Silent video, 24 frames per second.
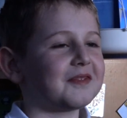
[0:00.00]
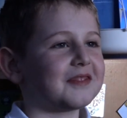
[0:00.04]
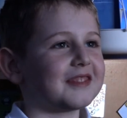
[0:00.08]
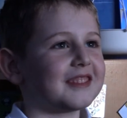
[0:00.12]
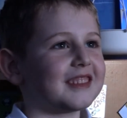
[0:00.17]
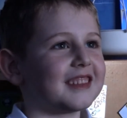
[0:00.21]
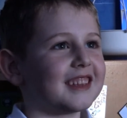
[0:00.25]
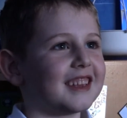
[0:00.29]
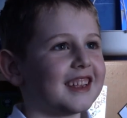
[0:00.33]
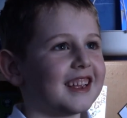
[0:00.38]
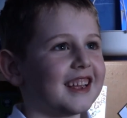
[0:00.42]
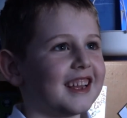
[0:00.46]
do you
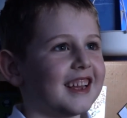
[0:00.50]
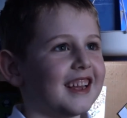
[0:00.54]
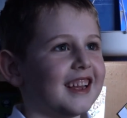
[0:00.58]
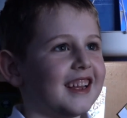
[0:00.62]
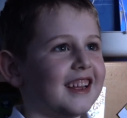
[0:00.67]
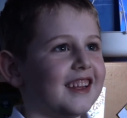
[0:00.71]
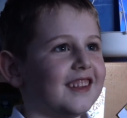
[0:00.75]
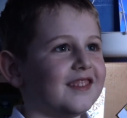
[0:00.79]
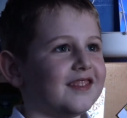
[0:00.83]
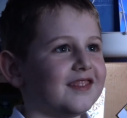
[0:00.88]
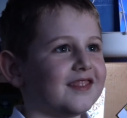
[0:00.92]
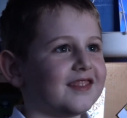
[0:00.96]
think's
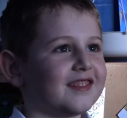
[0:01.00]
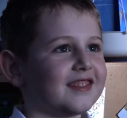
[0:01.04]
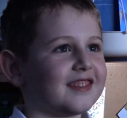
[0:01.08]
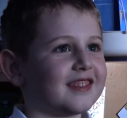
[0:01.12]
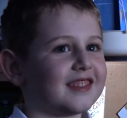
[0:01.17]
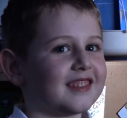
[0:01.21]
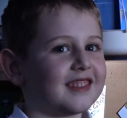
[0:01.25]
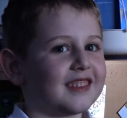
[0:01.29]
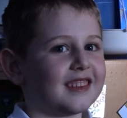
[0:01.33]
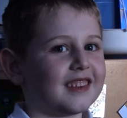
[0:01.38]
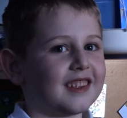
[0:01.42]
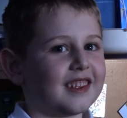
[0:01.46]
fun
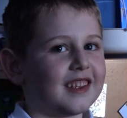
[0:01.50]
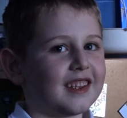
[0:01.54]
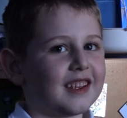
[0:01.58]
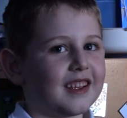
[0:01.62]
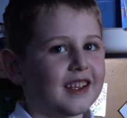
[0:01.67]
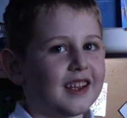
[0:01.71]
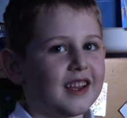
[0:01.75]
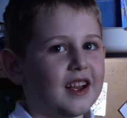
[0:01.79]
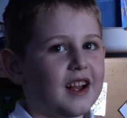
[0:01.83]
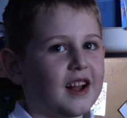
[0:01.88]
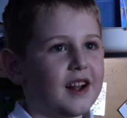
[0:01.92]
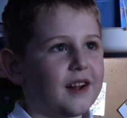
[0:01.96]
about
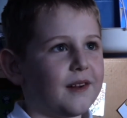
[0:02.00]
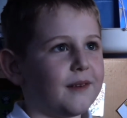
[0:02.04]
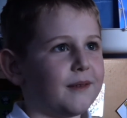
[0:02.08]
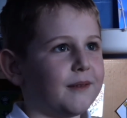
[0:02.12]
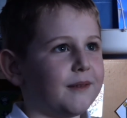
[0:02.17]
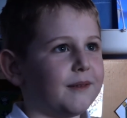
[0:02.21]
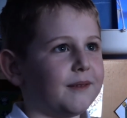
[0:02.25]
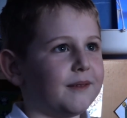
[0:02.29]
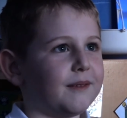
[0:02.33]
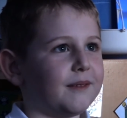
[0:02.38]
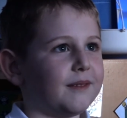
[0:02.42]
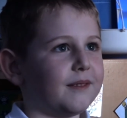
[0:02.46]
Winnie
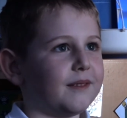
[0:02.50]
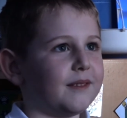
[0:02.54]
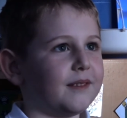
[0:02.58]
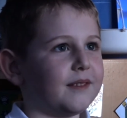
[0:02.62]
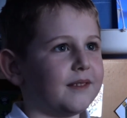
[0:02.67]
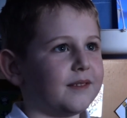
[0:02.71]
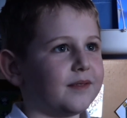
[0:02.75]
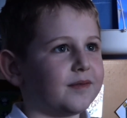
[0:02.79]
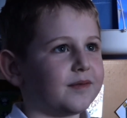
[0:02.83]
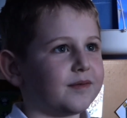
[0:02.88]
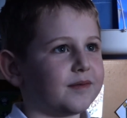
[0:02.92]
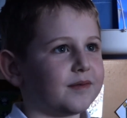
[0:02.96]
the Pooh? What's
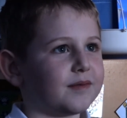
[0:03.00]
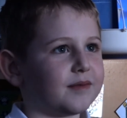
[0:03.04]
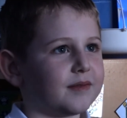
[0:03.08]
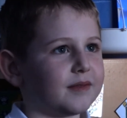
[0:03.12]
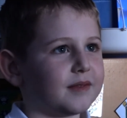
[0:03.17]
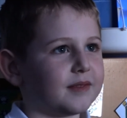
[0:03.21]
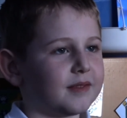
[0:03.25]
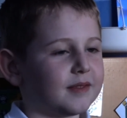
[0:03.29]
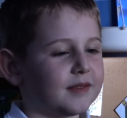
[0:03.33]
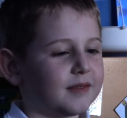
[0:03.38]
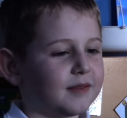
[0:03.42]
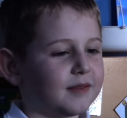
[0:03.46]
fun about him?